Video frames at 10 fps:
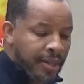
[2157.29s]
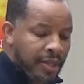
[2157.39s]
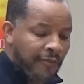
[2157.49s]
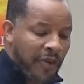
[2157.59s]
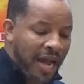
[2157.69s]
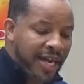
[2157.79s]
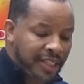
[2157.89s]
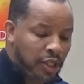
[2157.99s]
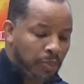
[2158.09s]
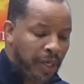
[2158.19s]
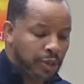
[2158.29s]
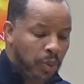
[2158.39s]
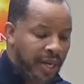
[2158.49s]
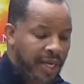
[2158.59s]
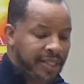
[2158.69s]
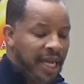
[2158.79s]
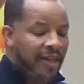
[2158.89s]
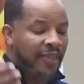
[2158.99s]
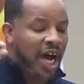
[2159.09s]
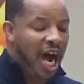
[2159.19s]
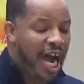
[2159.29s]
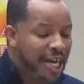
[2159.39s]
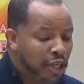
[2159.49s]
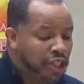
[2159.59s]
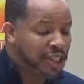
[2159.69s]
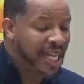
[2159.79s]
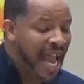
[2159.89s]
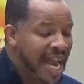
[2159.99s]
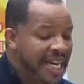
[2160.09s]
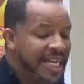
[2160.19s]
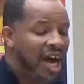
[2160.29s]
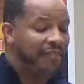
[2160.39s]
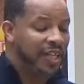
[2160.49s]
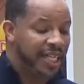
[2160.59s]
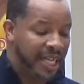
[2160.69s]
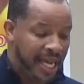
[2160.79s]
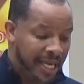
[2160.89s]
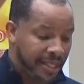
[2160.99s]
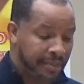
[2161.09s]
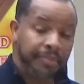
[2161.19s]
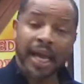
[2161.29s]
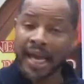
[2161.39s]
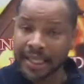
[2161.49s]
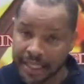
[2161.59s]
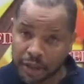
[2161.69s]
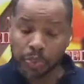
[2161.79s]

The foundational principle is the understanding of the kingdom and its